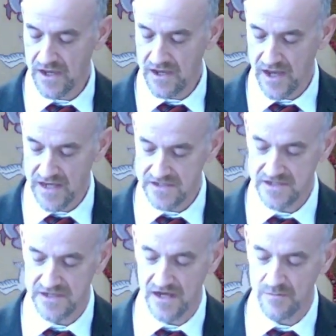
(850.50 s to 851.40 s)
As
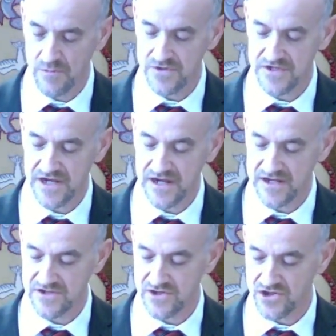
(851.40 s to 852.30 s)
disciples and
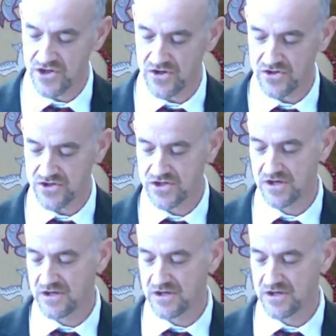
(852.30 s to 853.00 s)
as the church,